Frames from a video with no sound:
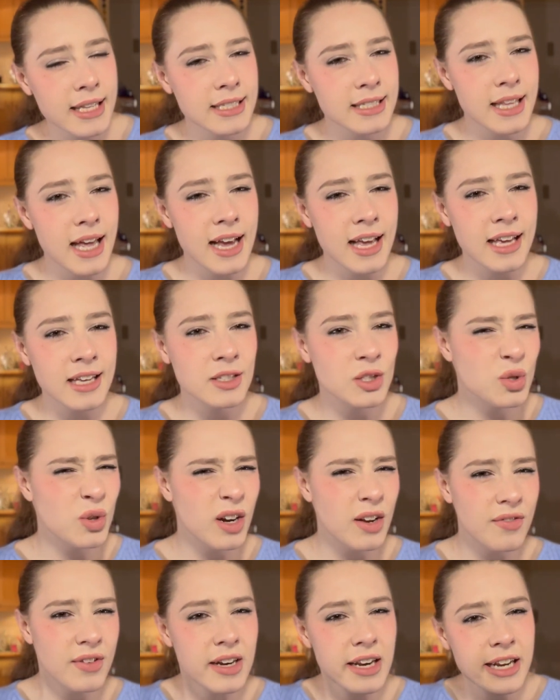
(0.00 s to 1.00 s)
It's like
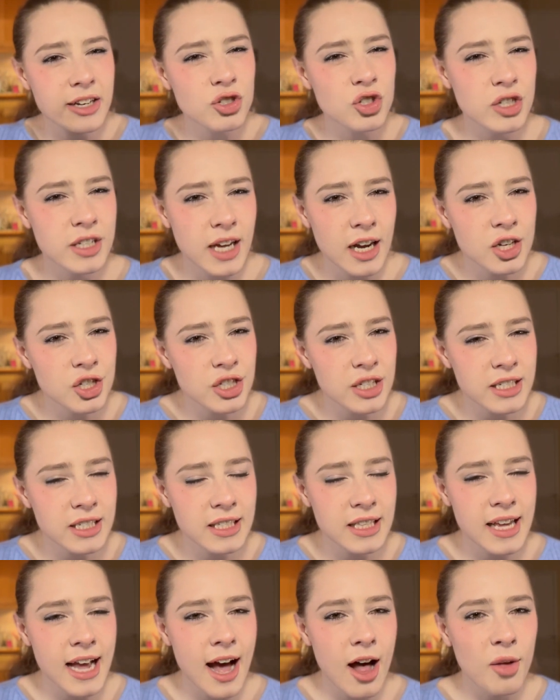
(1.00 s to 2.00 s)
sort of an
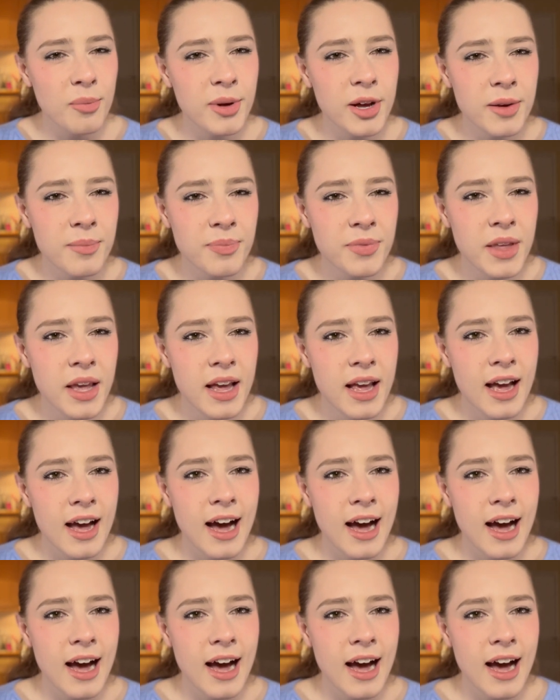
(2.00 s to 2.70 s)
introduction to the album,